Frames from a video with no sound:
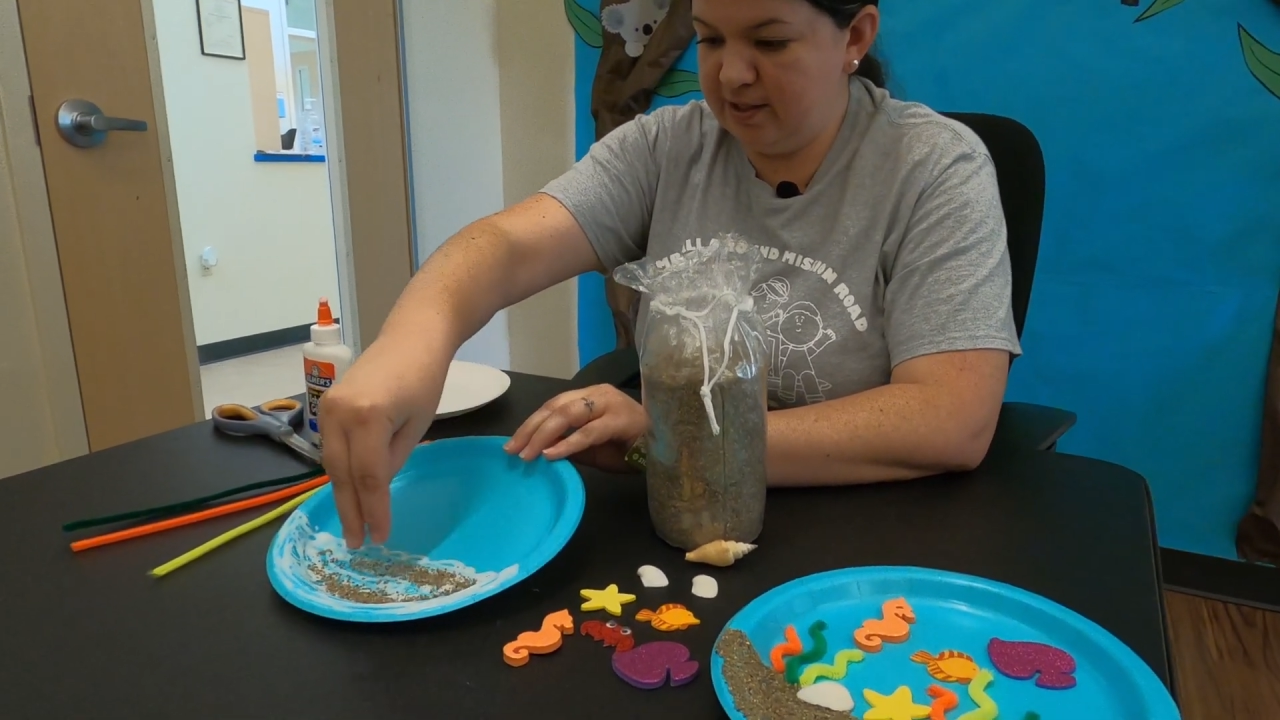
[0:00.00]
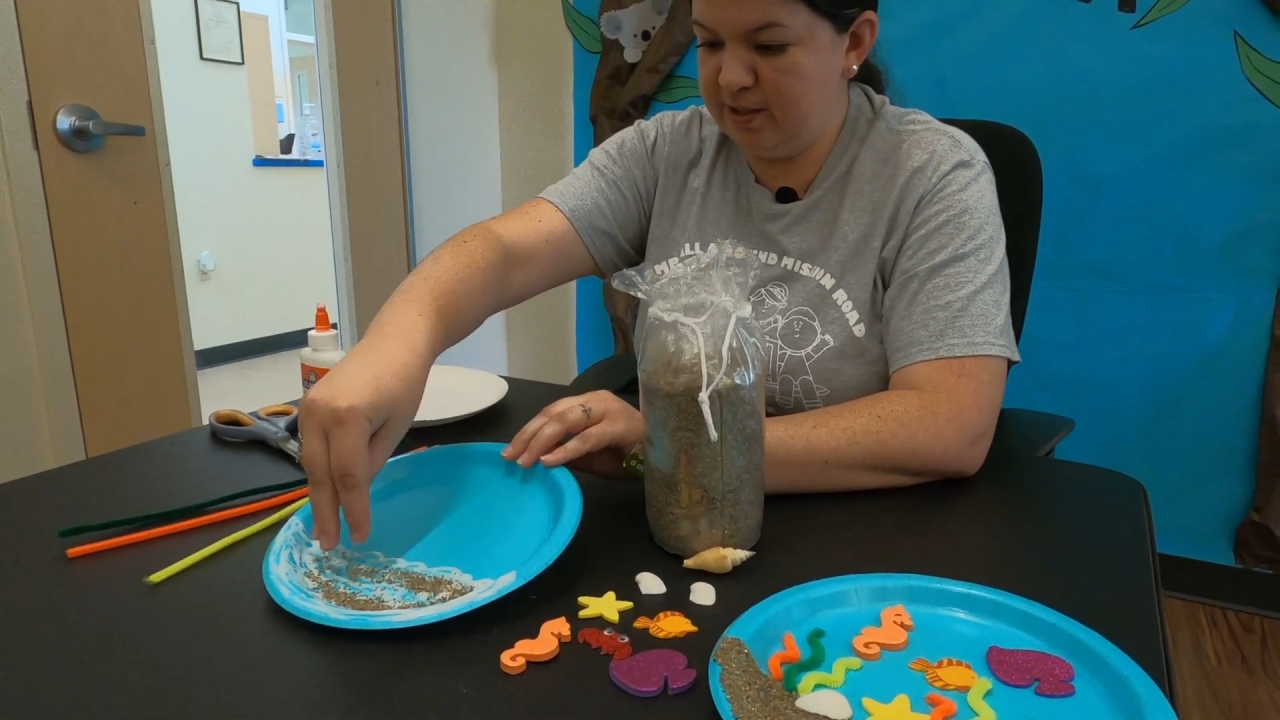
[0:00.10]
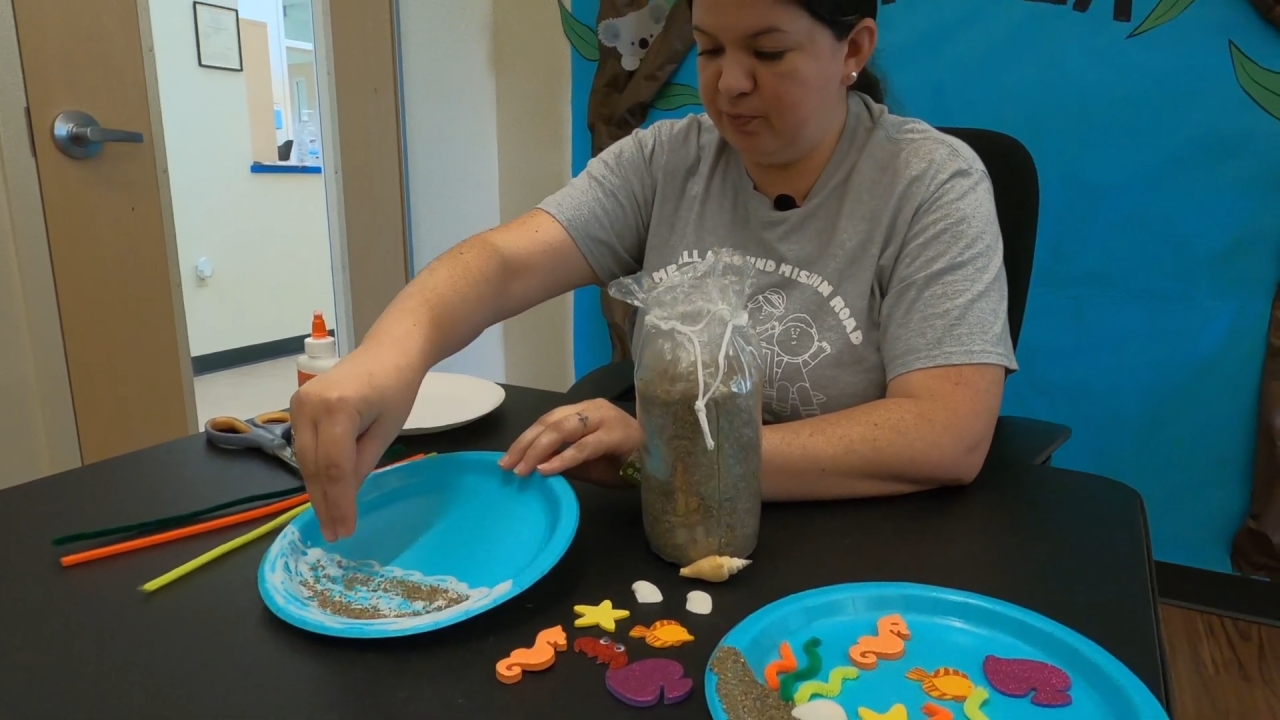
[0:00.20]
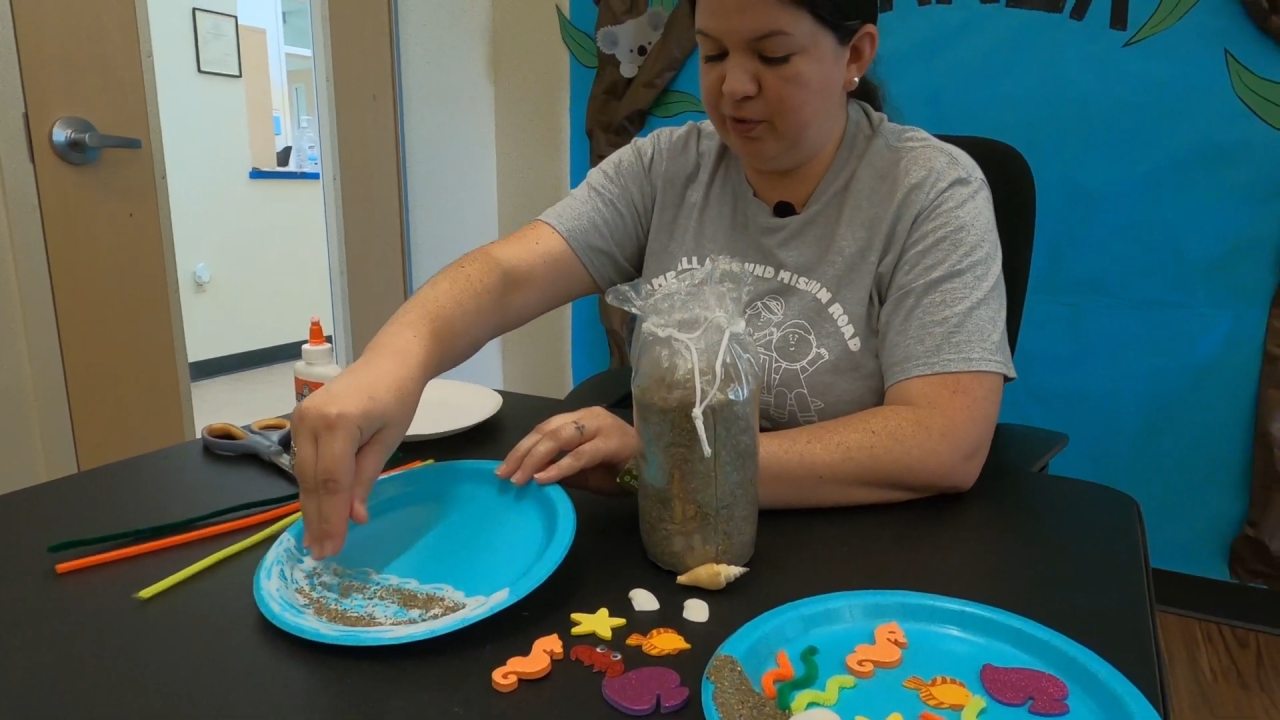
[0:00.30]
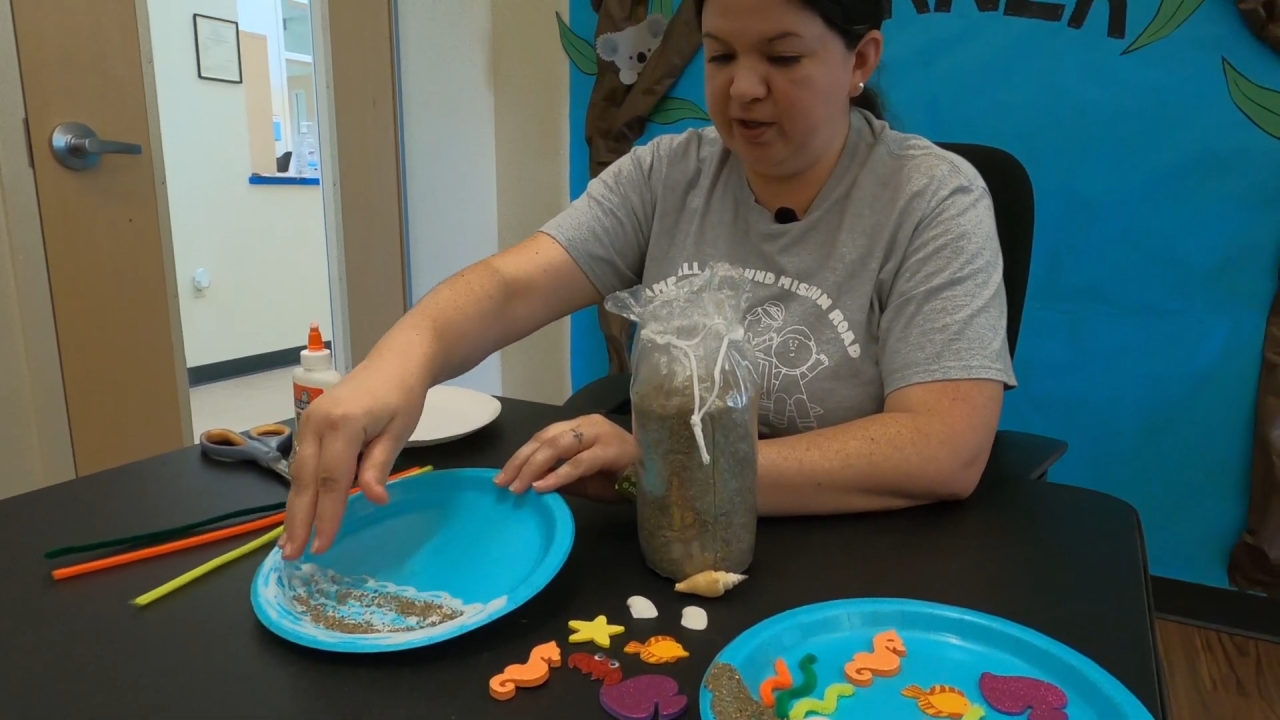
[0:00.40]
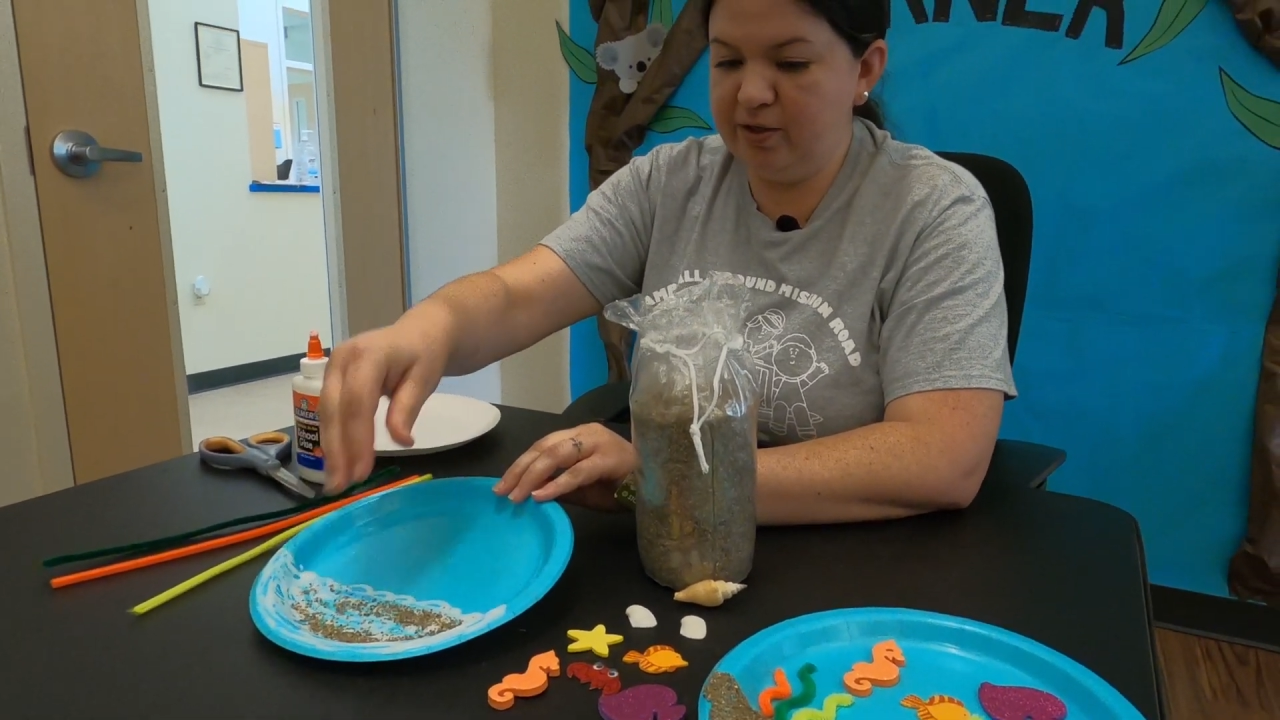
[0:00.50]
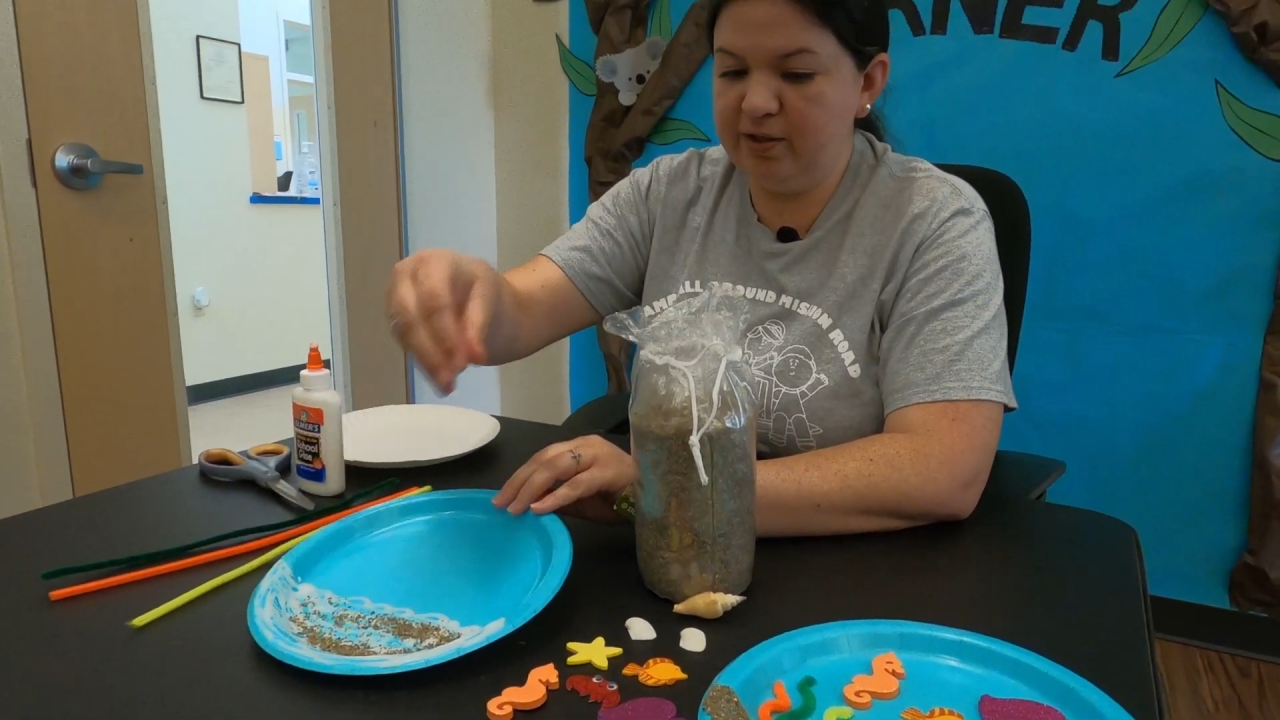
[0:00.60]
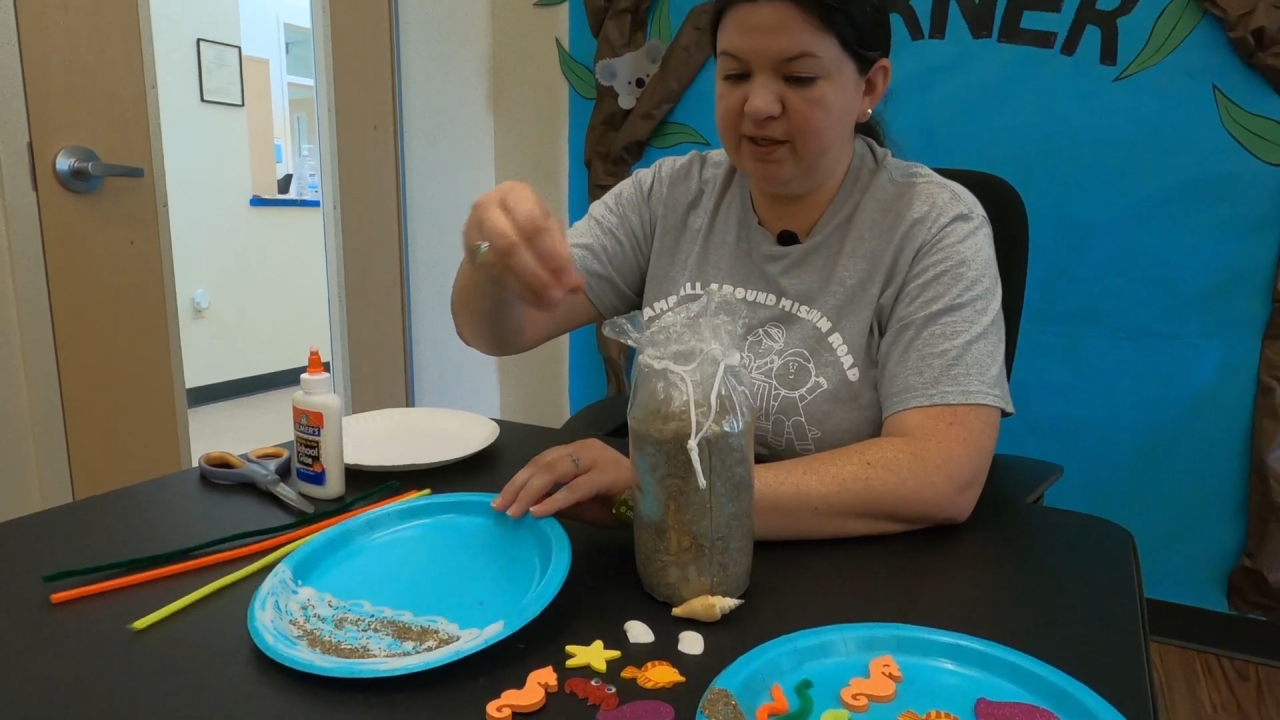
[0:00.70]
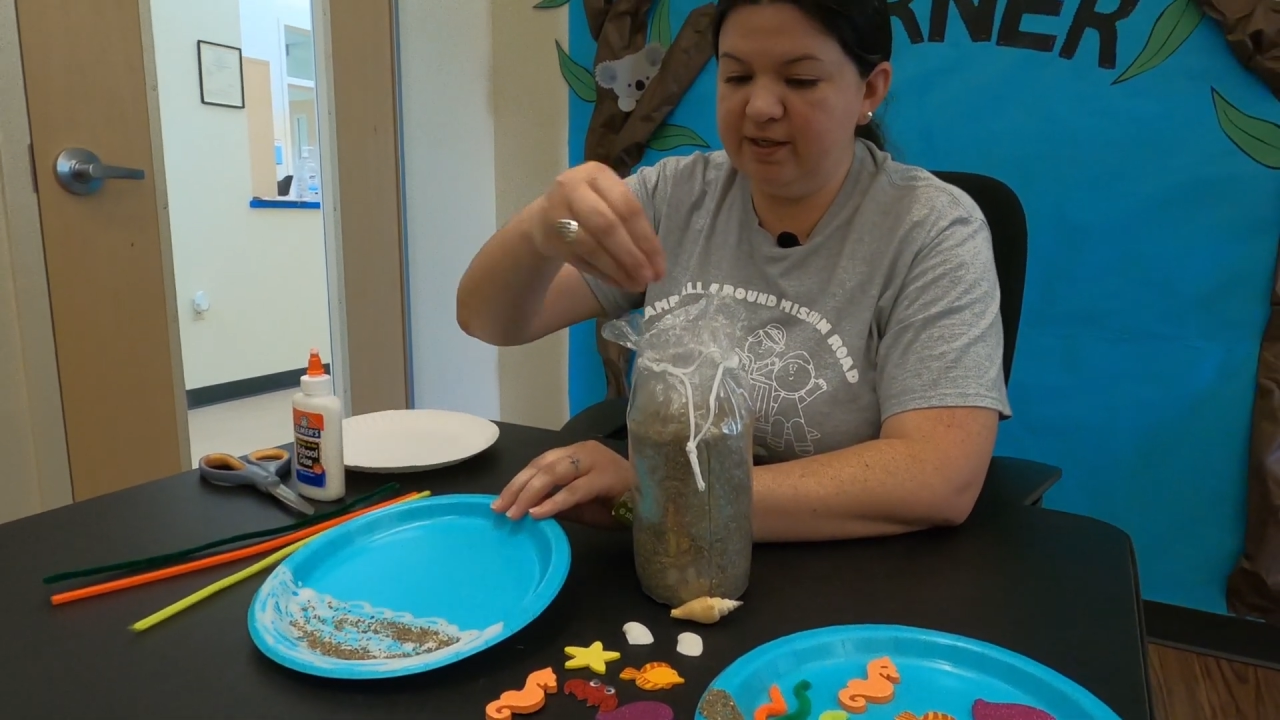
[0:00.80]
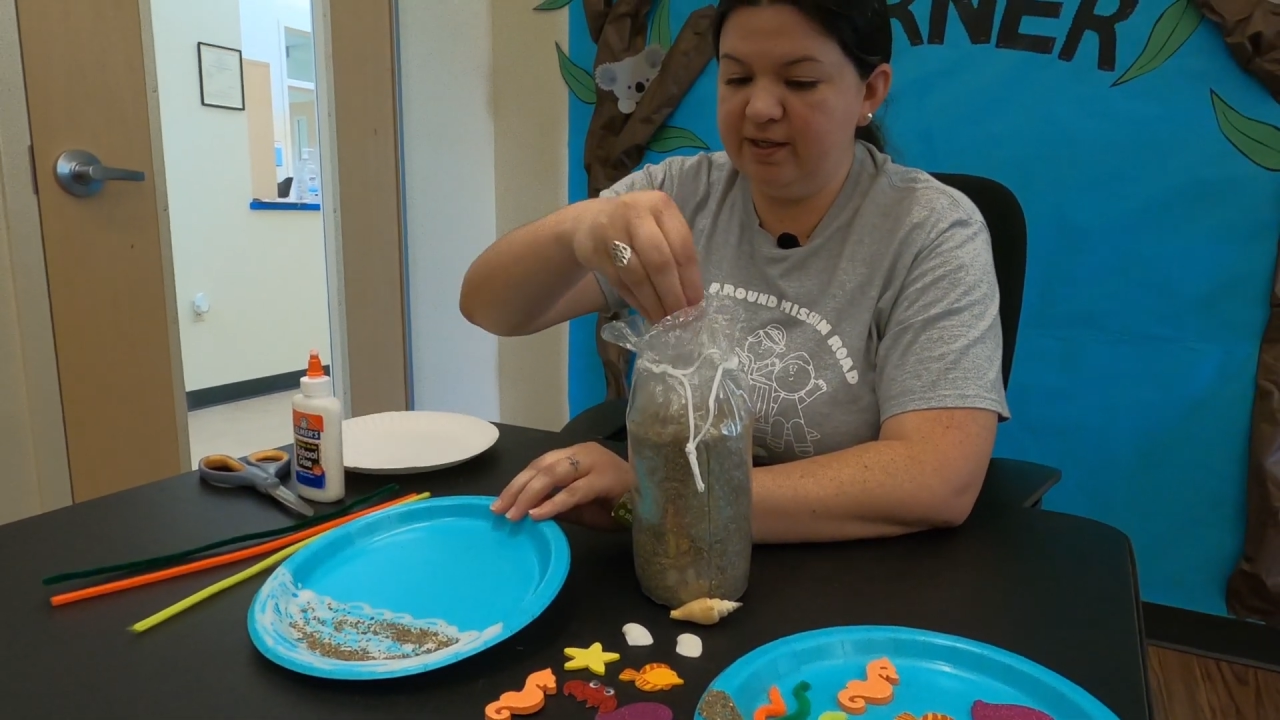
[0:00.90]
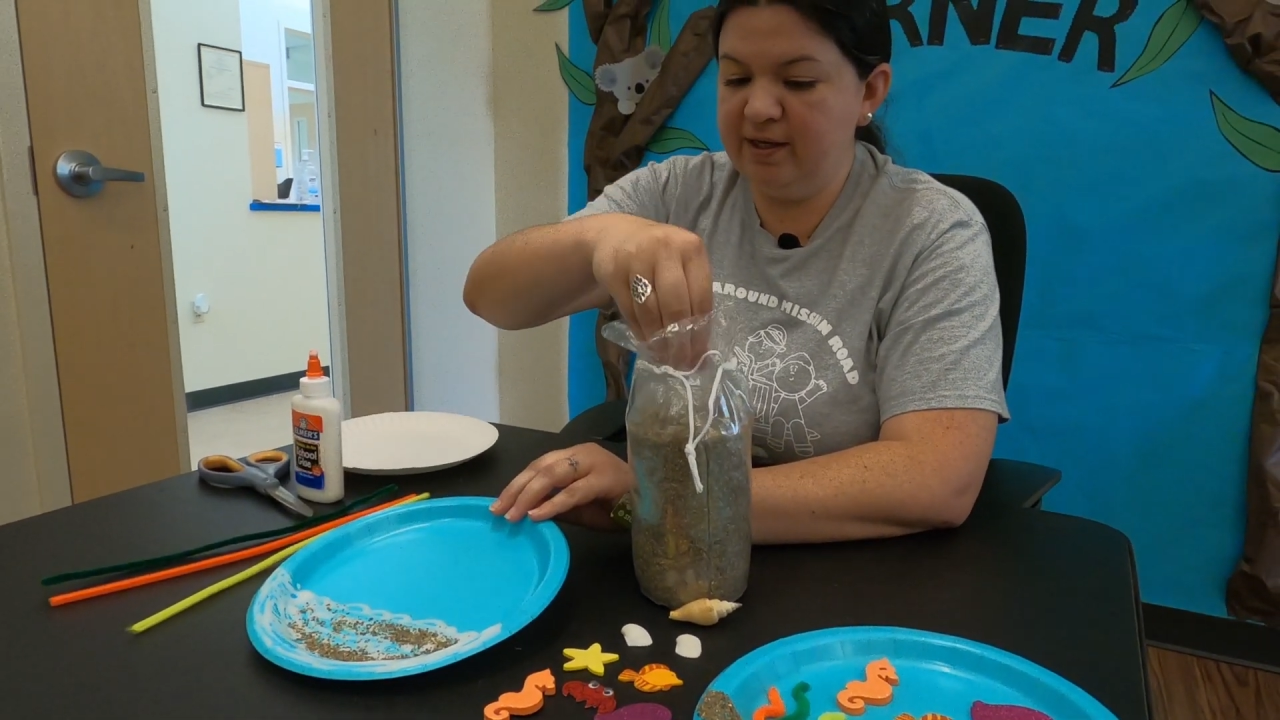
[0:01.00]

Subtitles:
sprinkle it